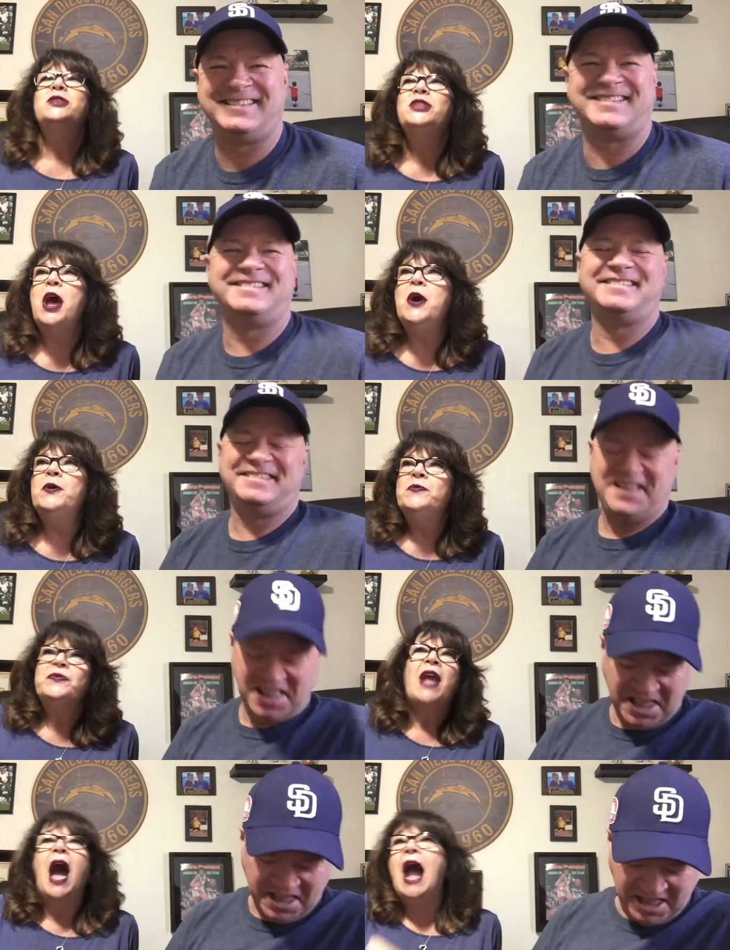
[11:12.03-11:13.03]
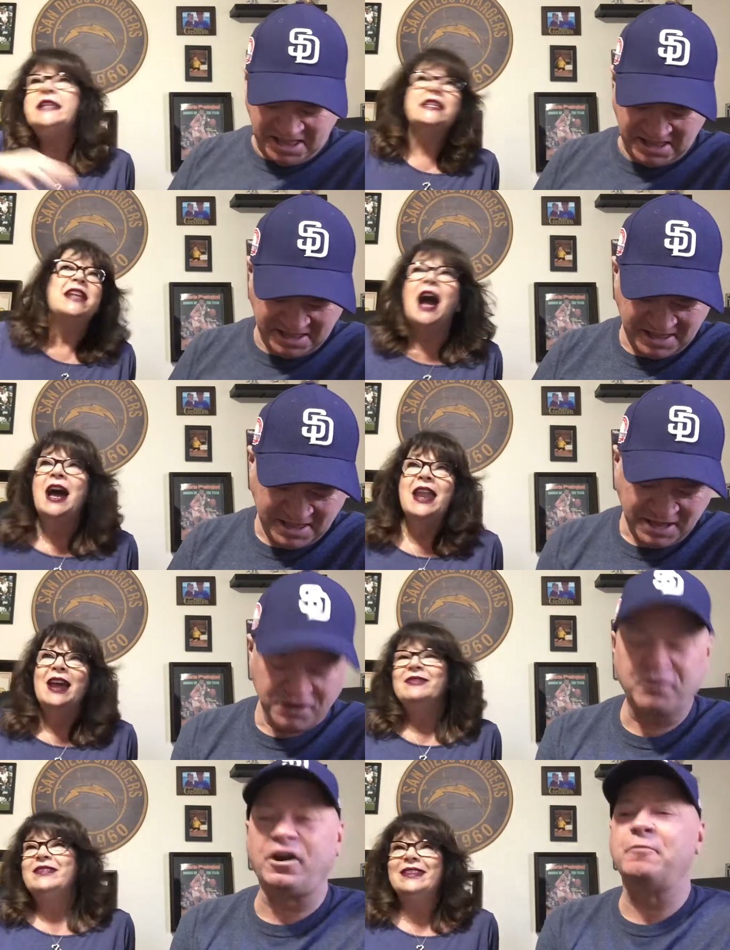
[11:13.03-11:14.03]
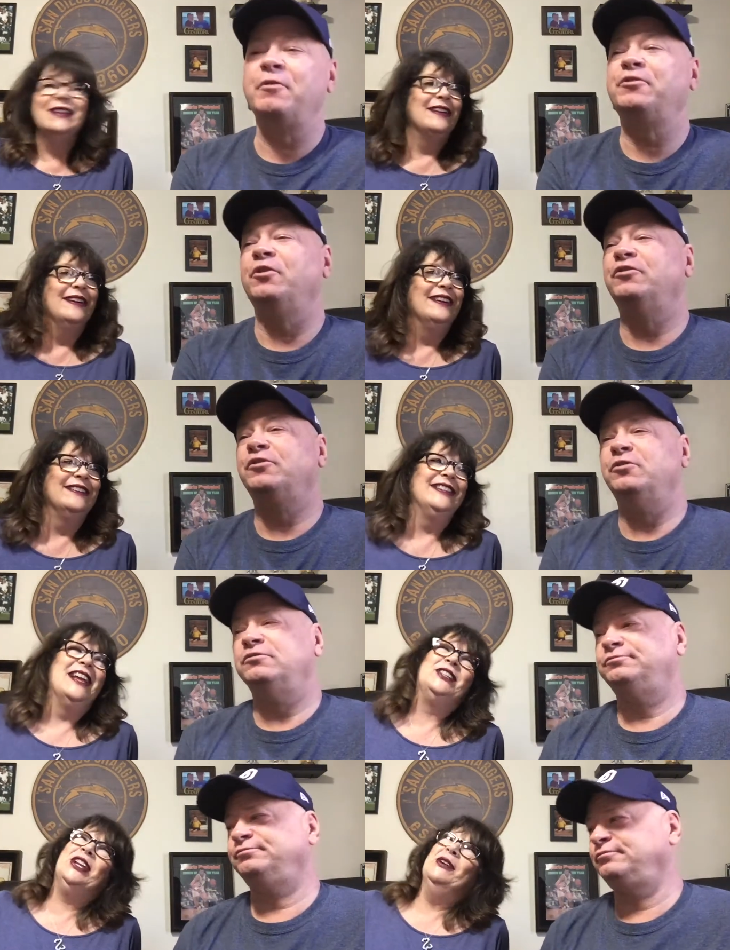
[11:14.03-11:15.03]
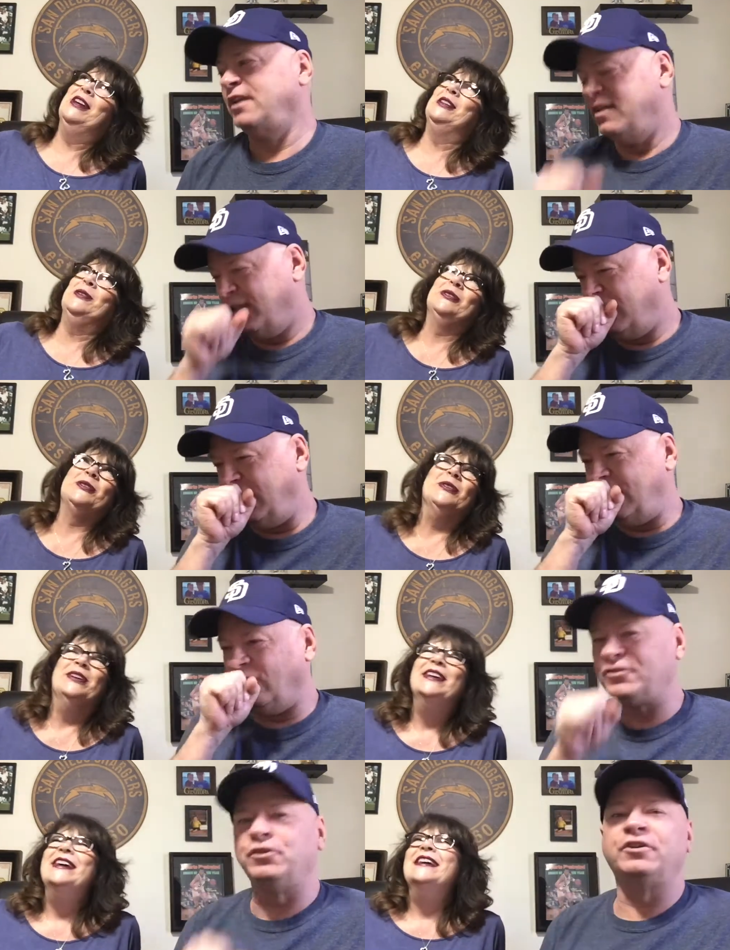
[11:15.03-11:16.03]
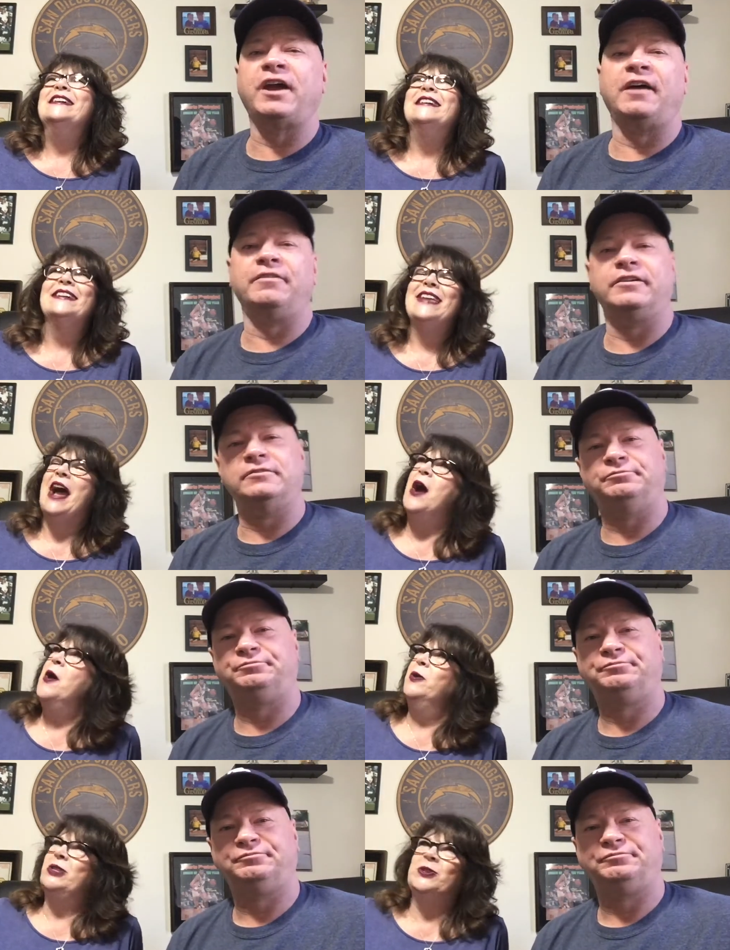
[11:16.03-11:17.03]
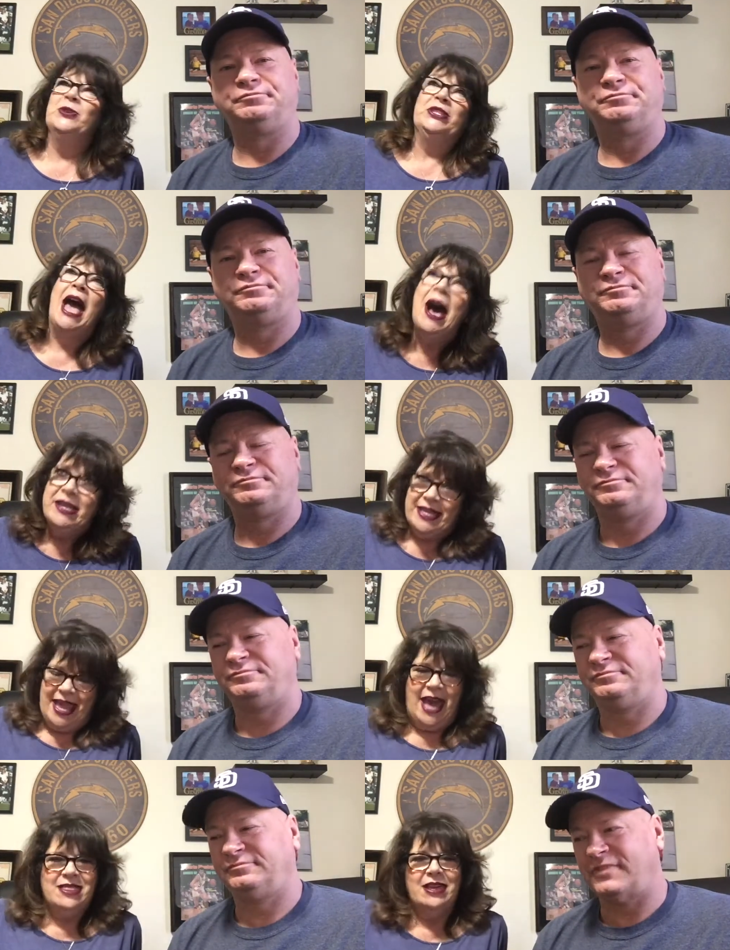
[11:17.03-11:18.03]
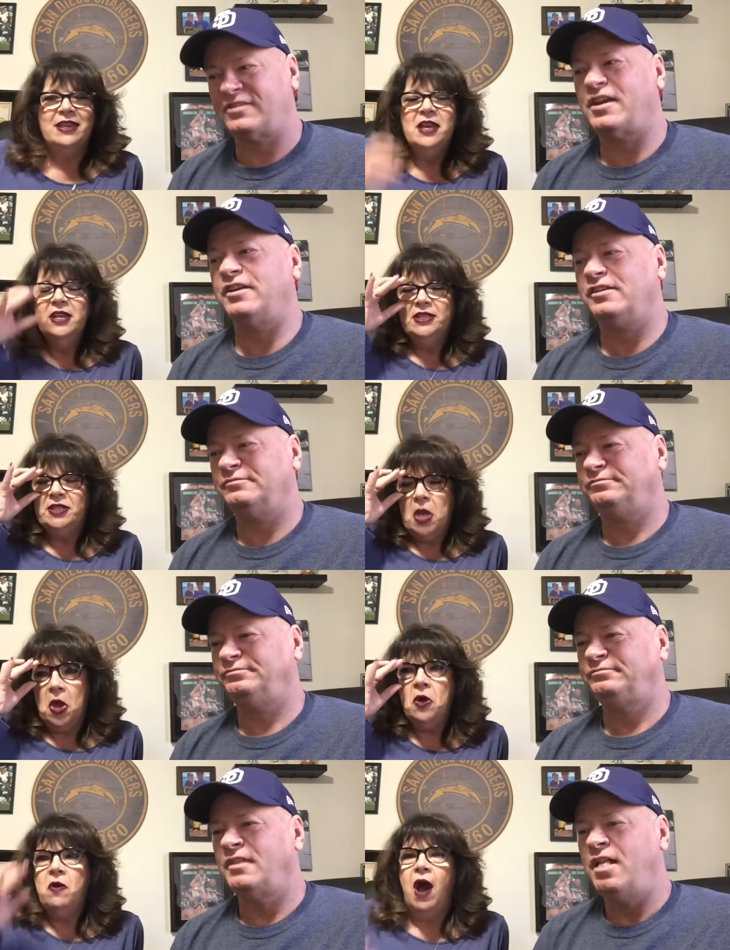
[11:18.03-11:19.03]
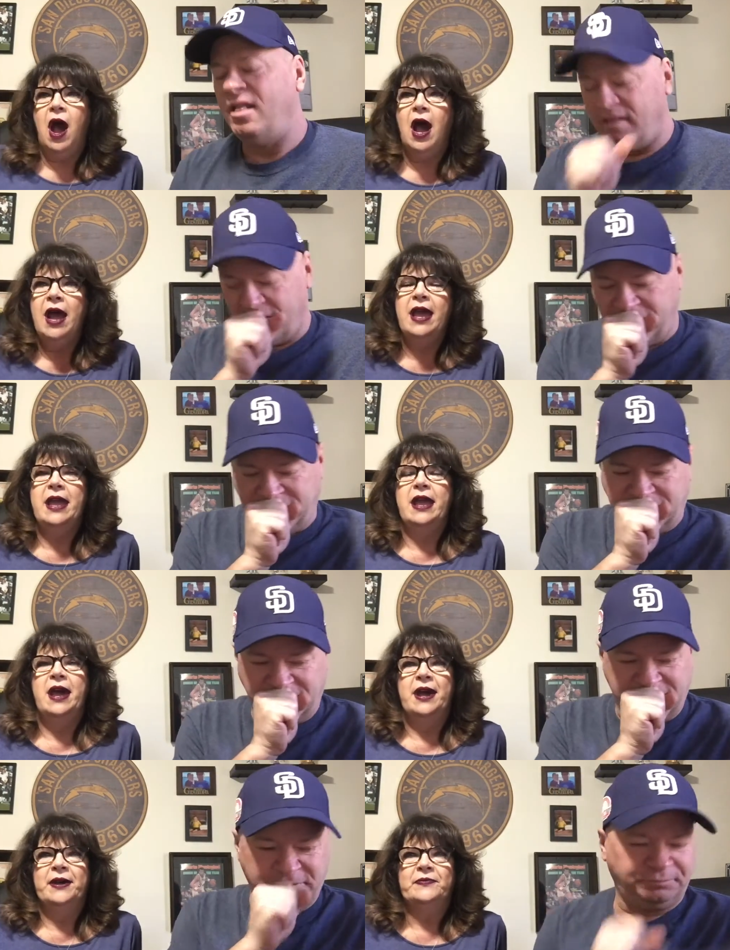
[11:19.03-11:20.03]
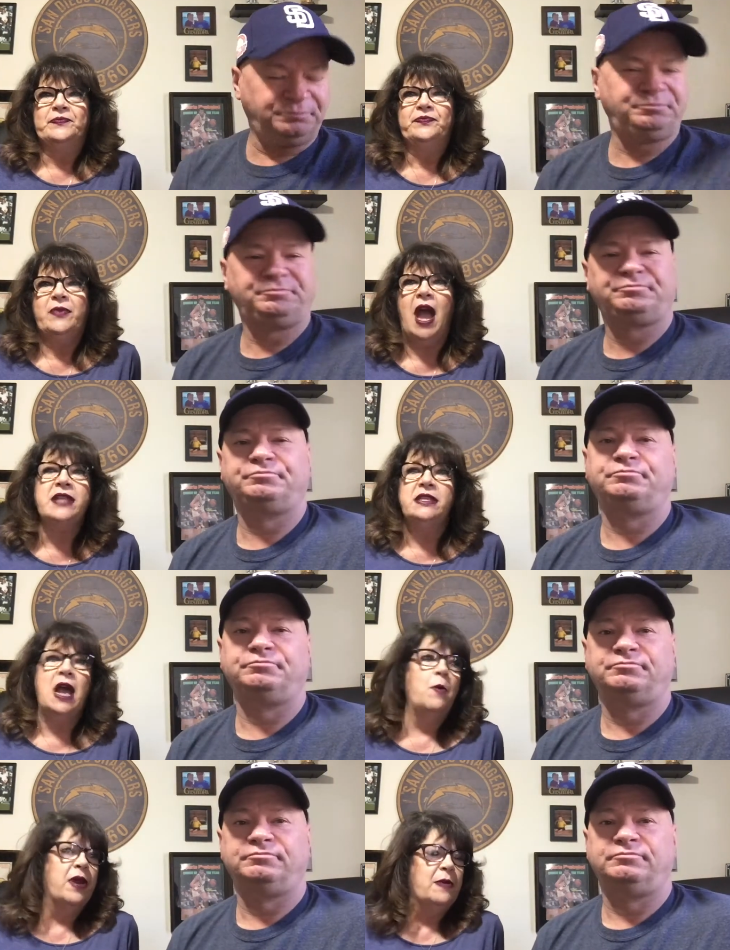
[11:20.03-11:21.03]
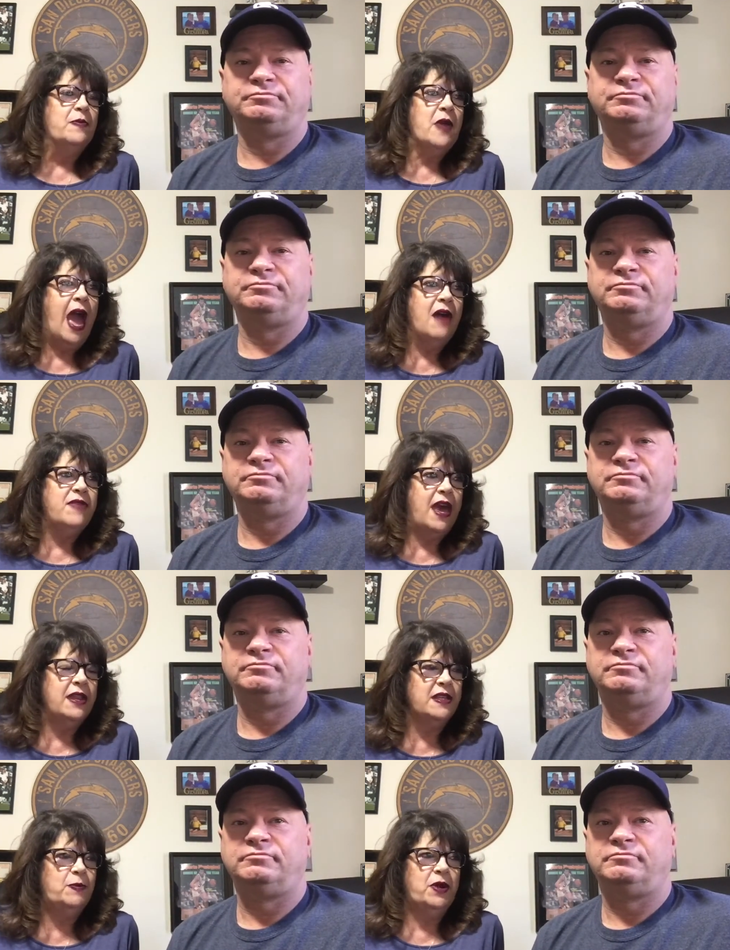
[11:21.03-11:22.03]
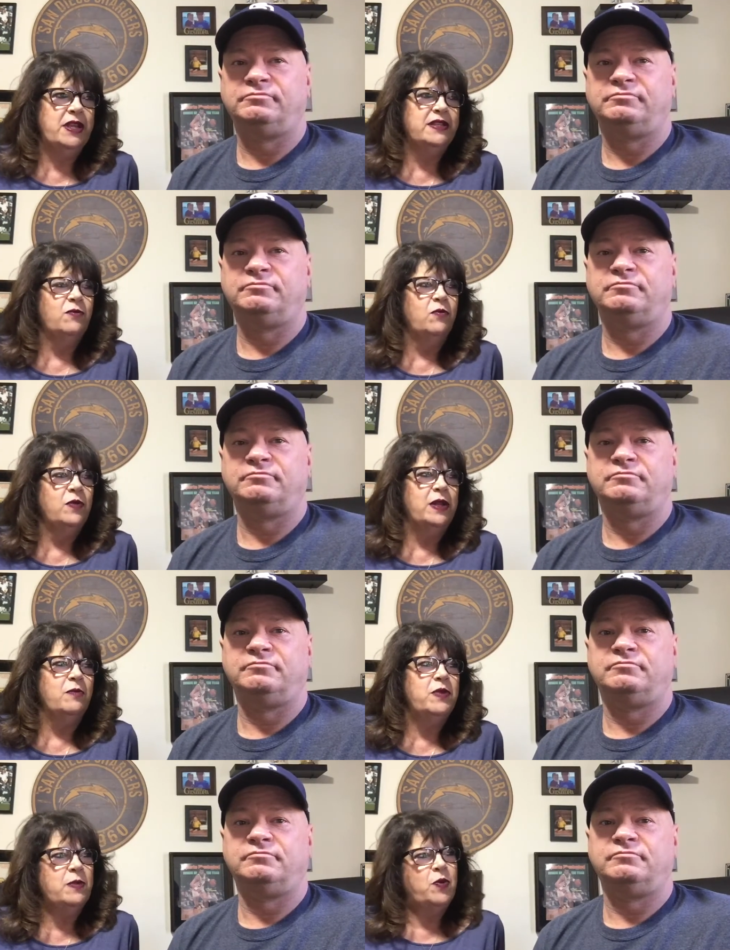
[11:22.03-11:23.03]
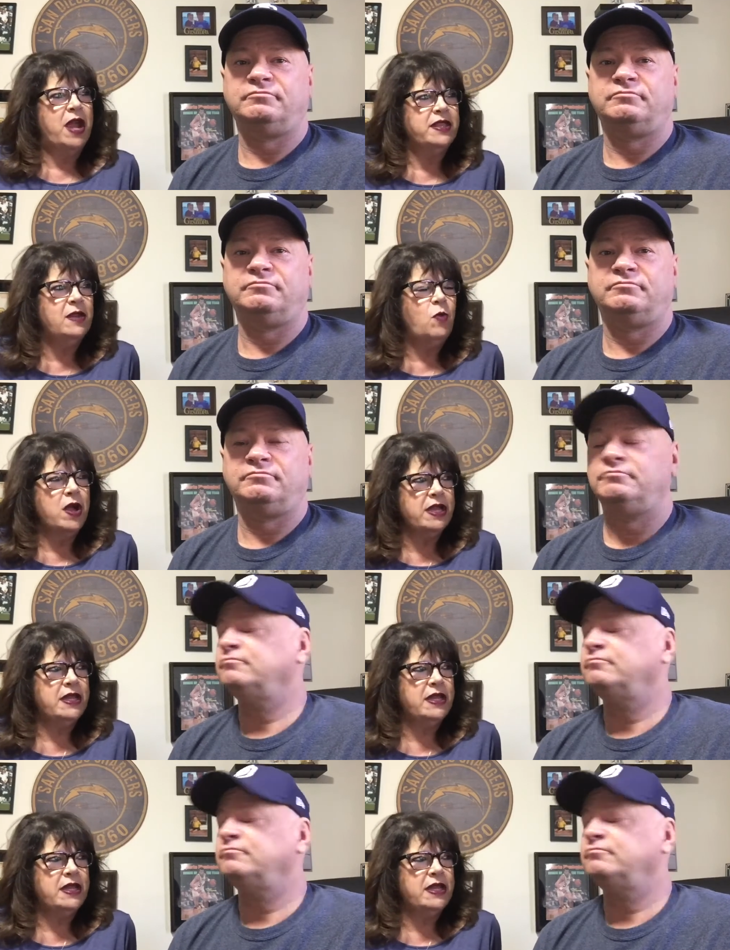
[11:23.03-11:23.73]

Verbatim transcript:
Speaker 1: so I did not. Your grandma was old school. Yes, she was old school. old school Catholic. Yeah, old school Italian Catholic. Okay. So I, um, I did not want to have that experience of you know being pregnant and walking